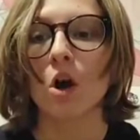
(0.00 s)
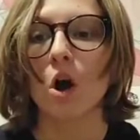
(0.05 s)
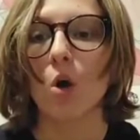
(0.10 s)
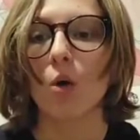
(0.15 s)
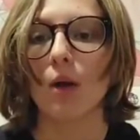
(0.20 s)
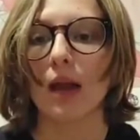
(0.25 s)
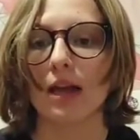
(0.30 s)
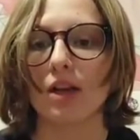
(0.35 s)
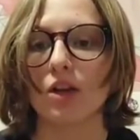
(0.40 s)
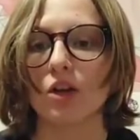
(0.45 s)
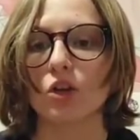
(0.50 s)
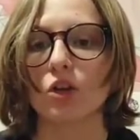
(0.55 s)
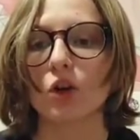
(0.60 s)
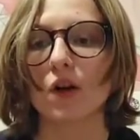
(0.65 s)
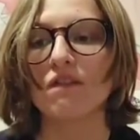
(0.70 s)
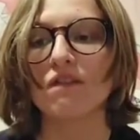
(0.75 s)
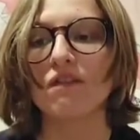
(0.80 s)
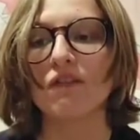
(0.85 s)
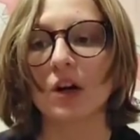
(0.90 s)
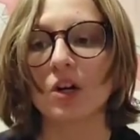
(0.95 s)
Okay, so
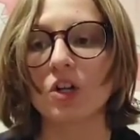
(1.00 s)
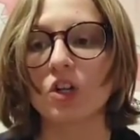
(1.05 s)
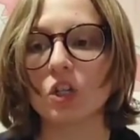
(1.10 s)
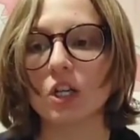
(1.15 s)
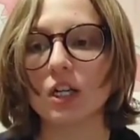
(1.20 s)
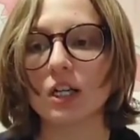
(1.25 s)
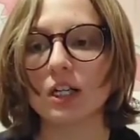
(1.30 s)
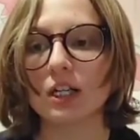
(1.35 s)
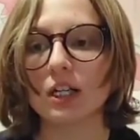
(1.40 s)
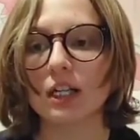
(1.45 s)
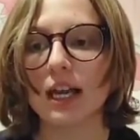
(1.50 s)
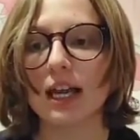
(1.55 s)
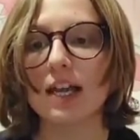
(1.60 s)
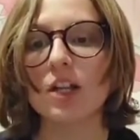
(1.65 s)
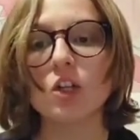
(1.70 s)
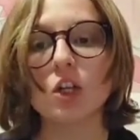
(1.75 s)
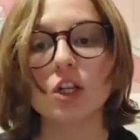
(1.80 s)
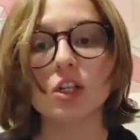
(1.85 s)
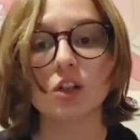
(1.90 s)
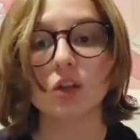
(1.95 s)
function, it
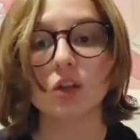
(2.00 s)
just